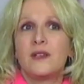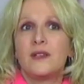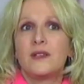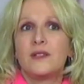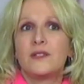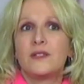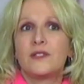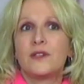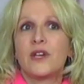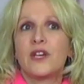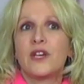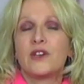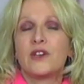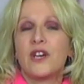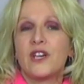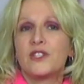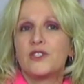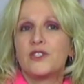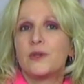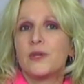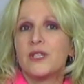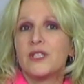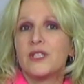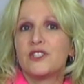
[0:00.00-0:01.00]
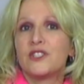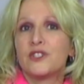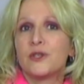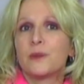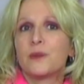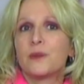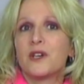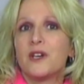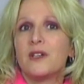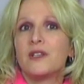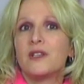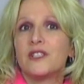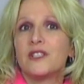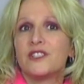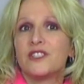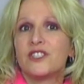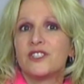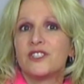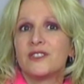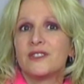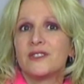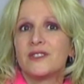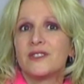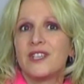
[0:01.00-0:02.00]
So I graduated Durham
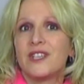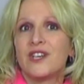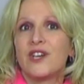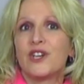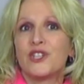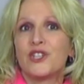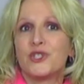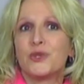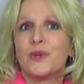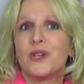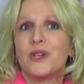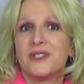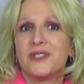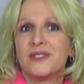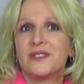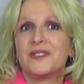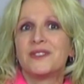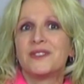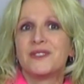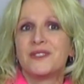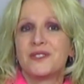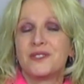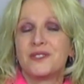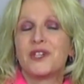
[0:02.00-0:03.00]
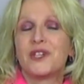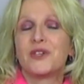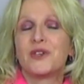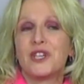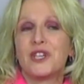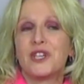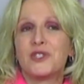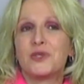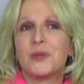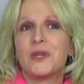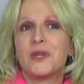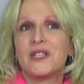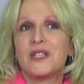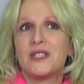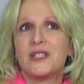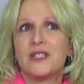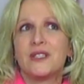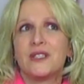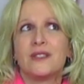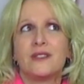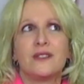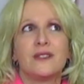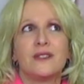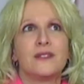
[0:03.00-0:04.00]
College in Oshawa. So I graduated
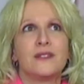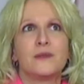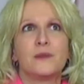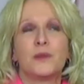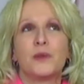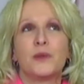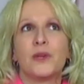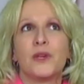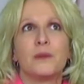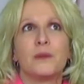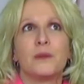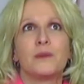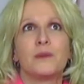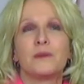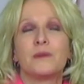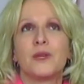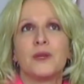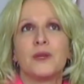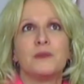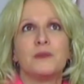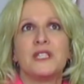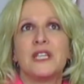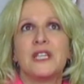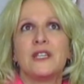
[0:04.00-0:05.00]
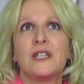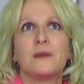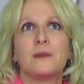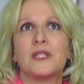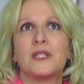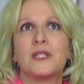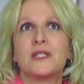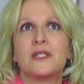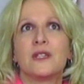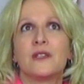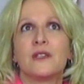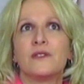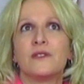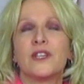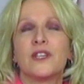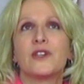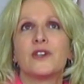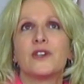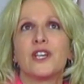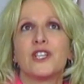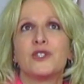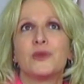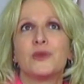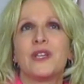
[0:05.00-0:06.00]
in, boy, I'm dating myself. I
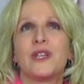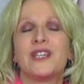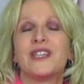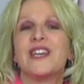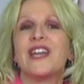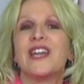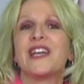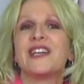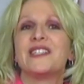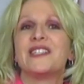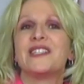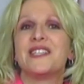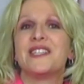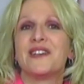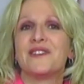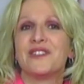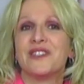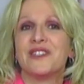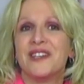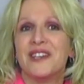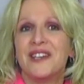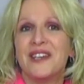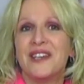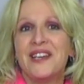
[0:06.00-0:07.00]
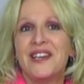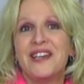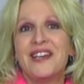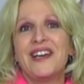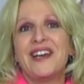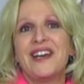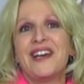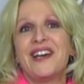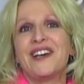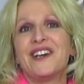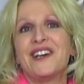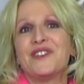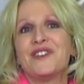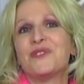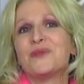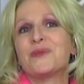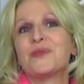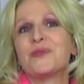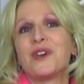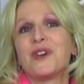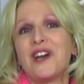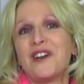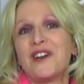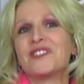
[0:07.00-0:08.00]
graduated in 97 from
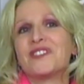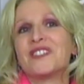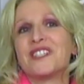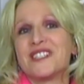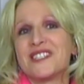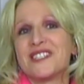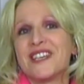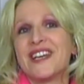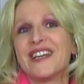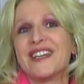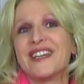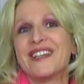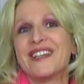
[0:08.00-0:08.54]
graphic design.